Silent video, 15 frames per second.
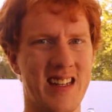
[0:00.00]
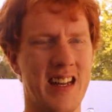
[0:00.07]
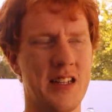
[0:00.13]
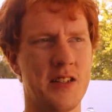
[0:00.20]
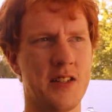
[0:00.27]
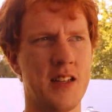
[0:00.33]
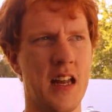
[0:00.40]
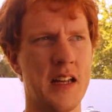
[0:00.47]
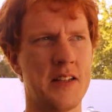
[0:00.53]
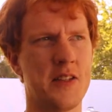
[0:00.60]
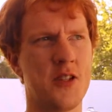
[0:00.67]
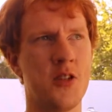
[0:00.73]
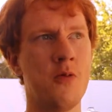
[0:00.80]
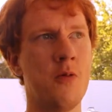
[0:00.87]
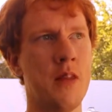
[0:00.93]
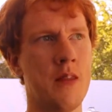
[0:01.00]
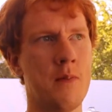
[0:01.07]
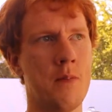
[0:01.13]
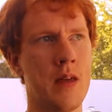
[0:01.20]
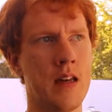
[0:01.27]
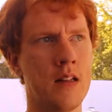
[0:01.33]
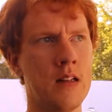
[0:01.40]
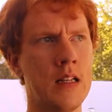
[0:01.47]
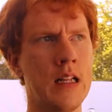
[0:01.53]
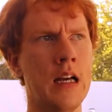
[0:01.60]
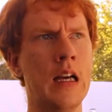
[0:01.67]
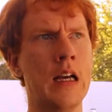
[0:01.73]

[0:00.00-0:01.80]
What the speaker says: It's too in the middle.